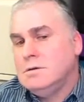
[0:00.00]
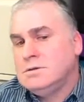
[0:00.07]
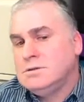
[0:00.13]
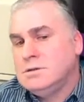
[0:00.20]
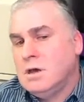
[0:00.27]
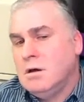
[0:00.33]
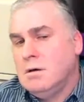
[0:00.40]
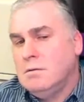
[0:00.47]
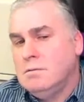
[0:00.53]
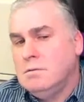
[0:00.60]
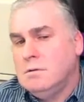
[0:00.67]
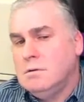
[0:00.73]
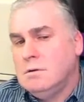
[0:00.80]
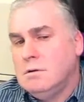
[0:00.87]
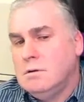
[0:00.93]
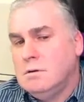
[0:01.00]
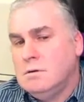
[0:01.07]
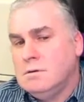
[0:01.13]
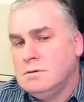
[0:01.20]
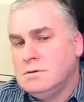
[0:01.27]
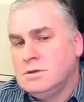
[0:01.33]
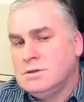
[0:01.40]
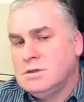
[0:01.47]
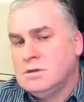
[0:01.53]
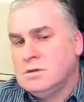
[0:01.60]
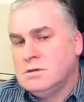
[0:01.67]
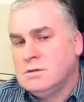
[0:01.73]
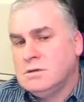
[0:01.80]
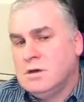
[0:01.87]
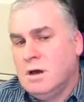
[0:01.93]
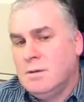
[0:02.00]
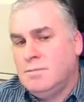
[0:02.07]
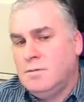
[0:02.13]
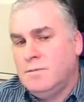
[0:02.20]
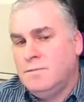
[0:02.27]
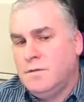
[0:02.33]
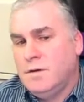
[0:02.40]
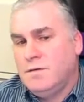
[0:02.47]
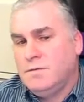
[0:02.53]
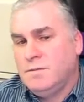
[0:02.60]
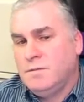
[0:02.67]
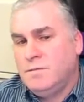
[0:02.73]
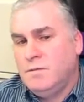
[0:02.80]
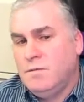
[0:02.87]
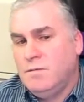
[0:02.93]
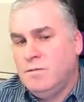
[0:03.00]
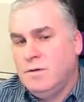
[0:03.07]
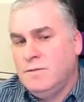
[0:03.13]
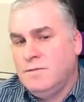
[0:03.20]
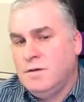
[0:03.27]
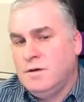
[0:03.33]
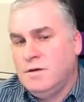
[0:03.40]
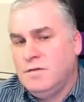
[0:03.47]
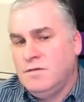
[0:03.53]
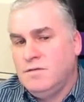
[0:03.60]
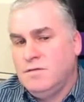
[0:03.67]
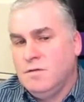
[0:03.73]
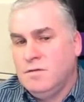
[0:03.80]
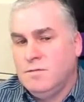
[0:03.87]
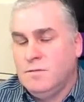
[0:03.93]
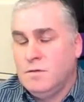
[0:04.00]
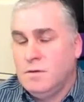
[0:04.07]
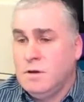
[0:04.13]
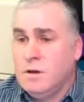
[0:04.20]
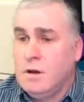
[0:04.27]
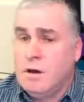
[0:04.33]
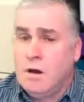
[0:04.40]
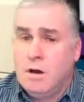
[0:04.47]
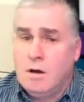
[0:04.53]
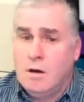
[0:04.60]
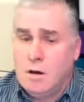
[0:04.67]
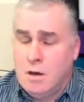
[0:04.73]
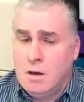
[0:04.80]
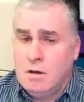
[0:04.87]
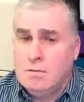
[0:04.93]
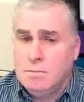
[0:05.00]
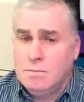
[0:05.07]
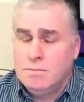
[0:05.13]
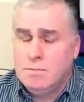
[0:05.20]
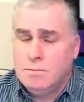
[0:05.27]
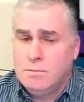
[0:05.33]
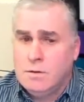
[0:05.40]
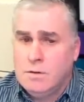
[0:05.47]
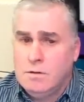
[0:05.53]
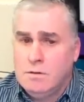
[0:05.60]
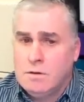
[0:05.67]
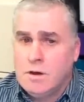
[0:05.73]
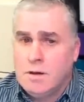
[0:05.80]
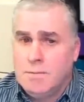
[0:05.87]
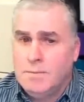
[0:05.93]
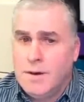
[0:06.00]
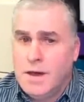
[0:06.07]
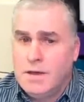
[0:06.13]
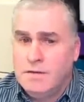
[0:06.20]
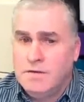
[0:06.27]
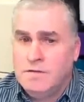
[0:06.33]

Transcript: So just a couple of things before we finish, Jonathan, and I hope that you come back.